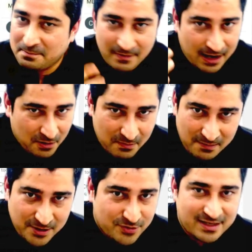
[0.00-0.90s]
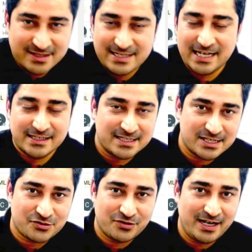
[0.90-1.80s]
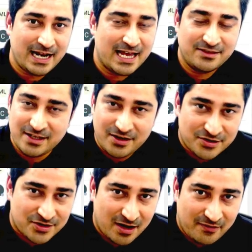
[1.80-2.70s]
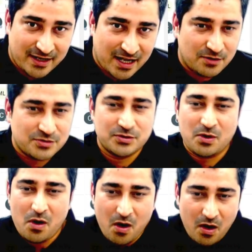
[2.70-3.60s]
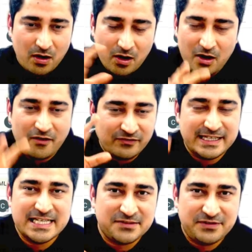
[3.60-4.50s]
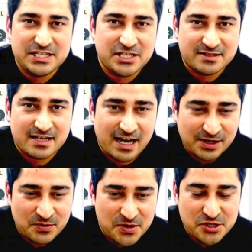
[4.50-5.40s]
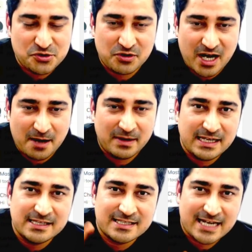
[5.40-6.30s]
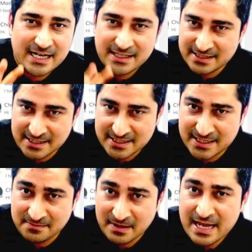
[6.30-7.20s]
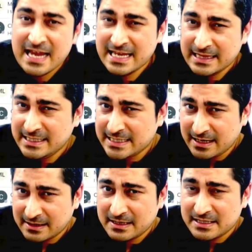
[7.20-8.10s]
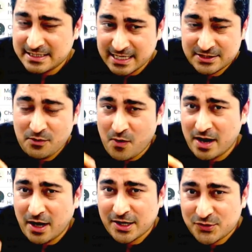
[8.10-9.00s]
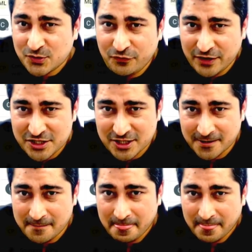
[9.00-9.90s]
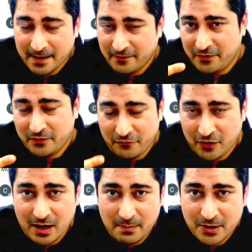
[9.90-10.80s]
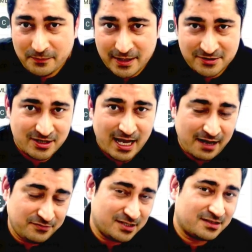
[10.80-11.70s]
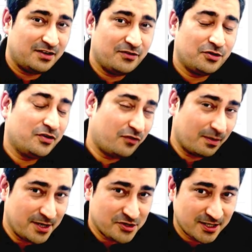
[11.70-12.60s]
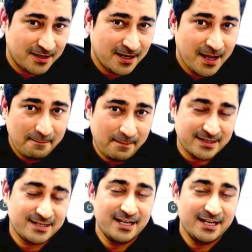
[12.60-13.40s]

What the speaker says: or maybe you can see others' screen and then resolve a doubt. So all of these features are going to come inside the system. These are just one or two features about which I've just given you information. But